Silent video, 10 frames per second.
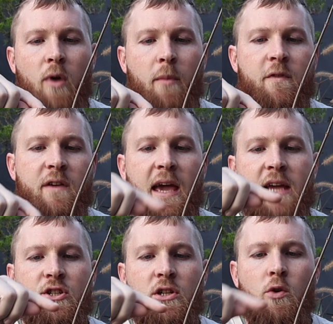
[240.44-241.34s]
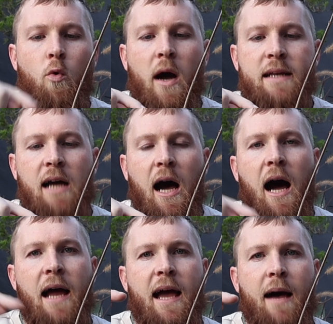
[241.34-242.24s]
ramification quite
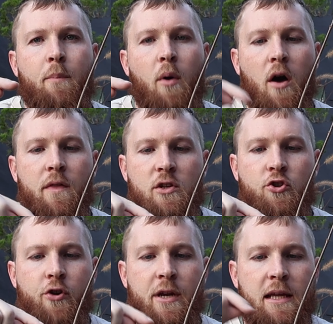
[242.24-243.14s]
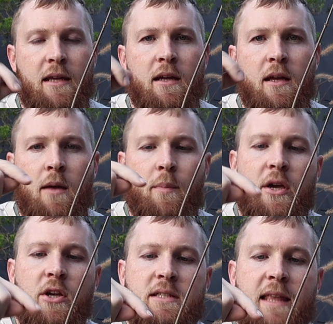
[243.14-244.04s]
high up on the tree,
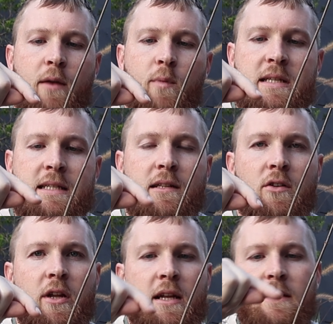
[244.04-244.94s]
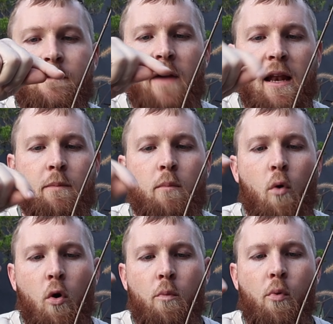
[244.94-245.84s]
because then we're still going to develop
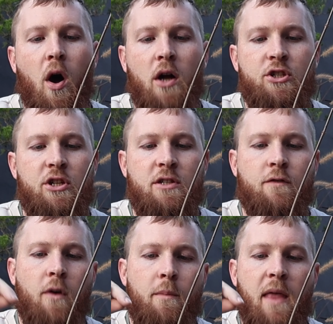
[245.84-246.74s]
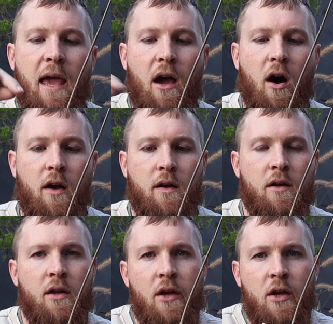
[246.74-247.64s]
more branches from there on.
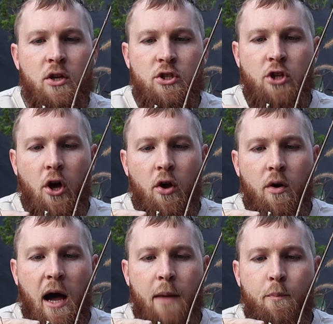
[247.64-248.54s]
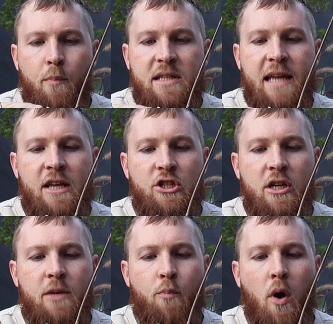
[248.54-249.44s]
So I
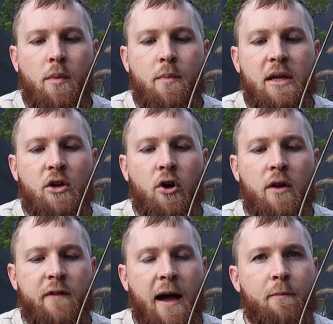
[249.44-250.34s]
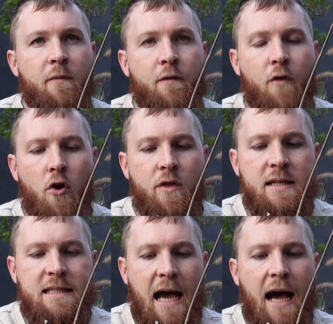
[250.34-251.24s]
potentially probably could have come further
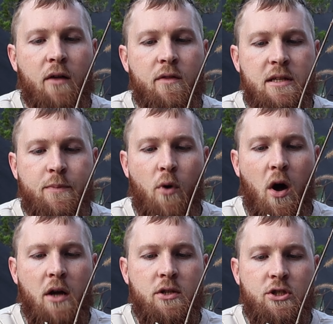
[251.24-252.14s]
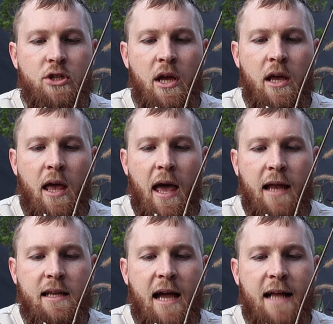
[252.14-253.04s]
down this branch
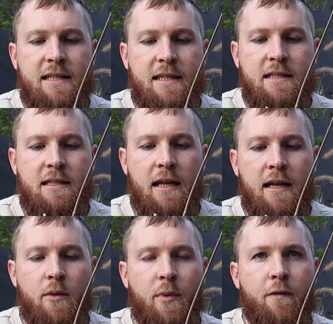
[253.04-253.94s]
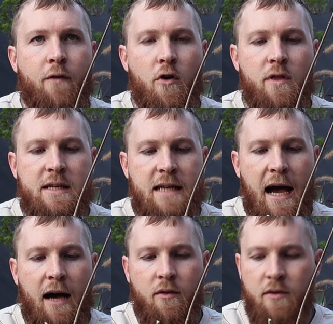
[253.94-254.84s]
and cut it a little bit further
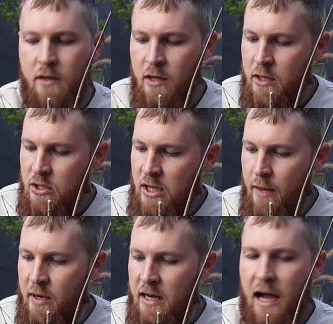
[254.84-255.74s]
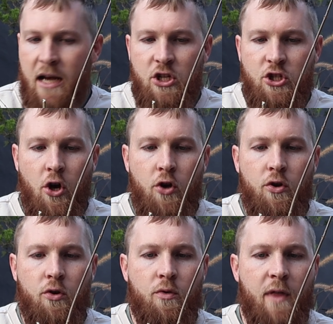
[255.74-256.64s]
down. So I'm going to kind of show
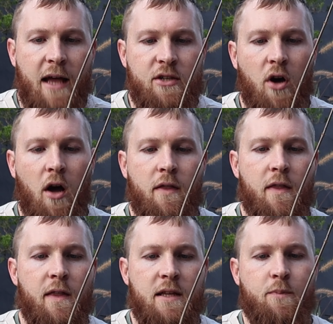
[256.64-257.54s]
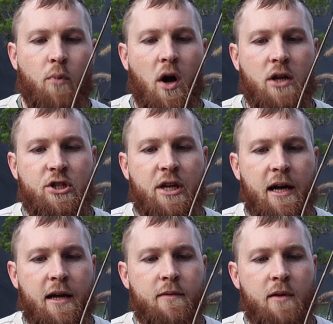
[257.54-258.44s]
you that on this branch
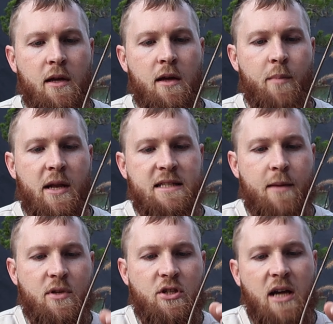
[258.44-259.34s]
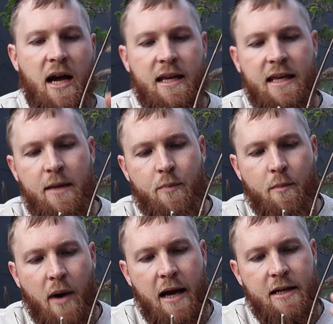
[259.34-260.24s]
here, but it's something to kind of keep
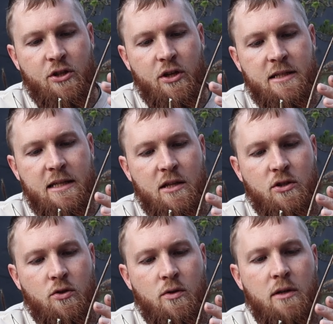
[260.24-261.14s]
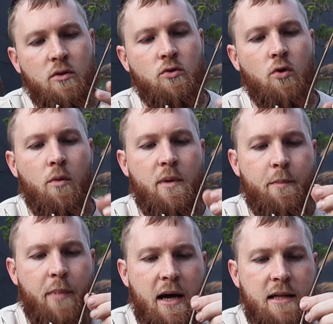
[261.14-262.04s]
in mind. So you can see the two little
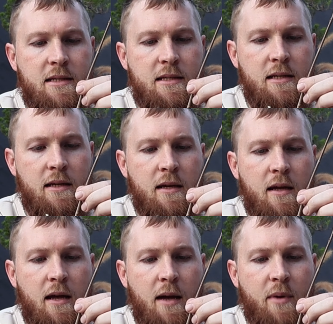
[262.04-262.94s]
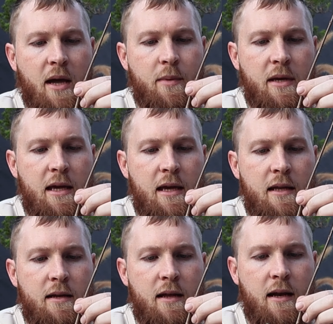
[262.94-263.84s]
dormant buds. I'm coming
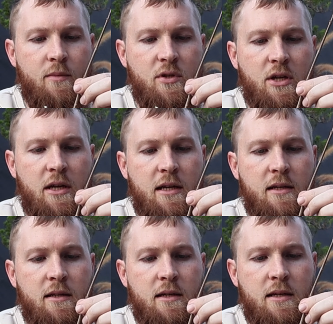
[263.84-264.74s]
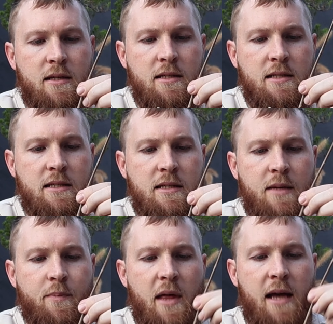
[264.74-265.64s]
in and I'm just going to
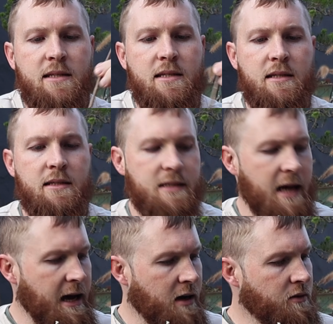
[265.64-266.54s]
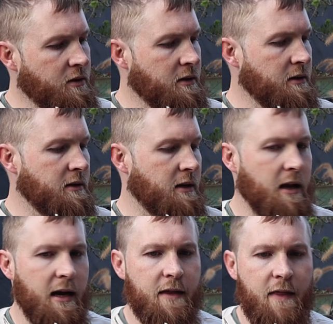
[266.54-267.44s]
snip that down
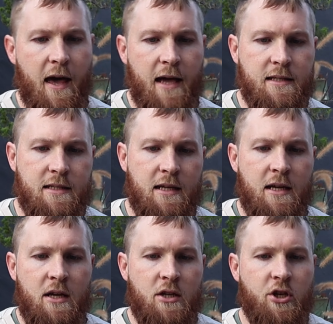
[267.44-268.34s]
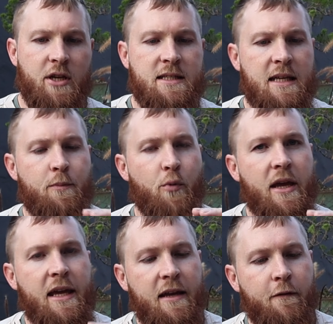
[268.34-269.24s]
like that. So you can see,
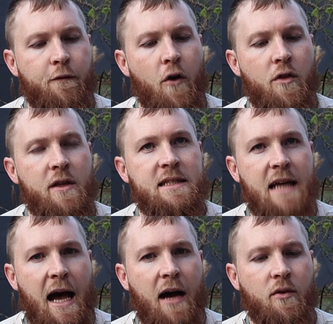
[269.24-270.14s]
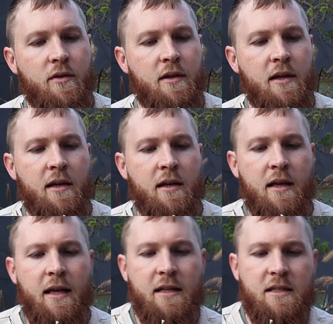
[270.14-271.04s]
bringing it further down,
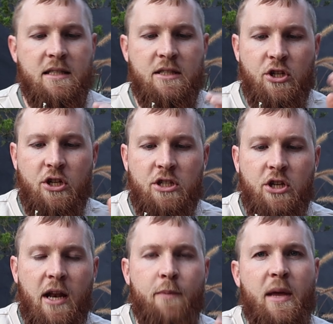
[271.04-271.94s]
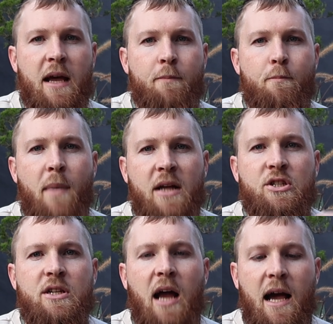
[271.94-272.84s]
it's just going to be a
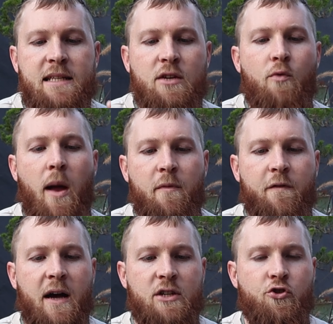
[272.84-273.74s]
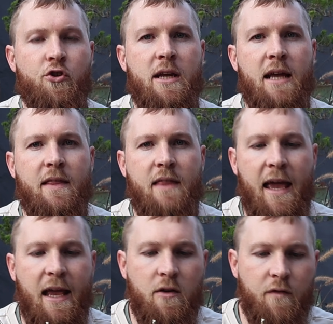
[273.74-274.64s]
much nicer ramified tree at the
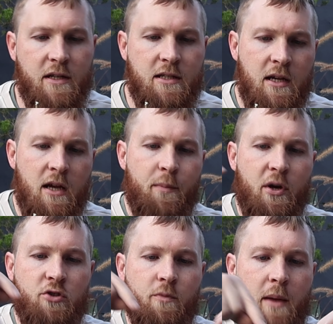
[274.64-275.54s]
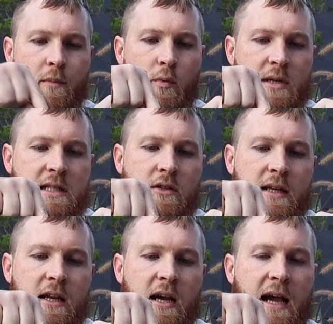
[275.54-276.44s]
end of it. Because remember, we still
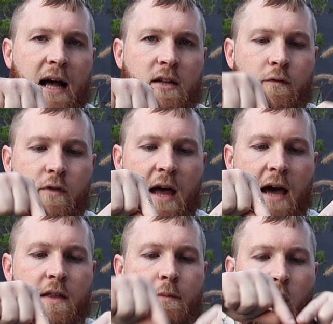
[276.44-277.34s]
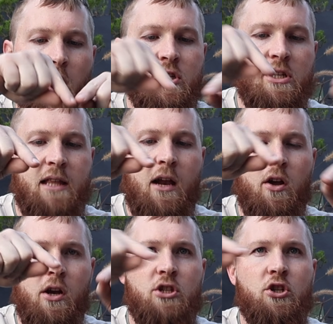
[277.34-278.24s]
need to account for the other branches that are
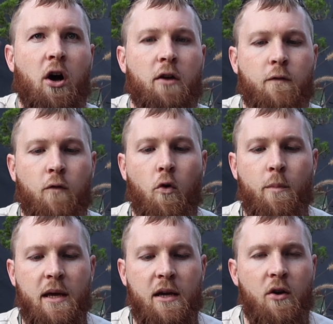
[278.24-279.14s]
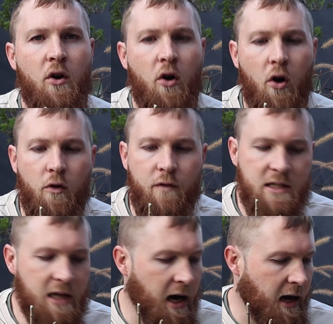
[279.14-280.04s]
going to start forming over
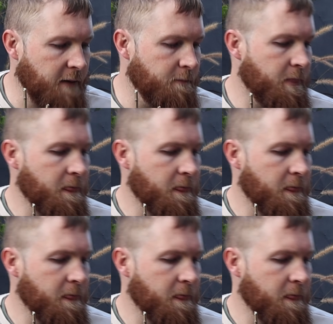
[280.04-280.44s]
time.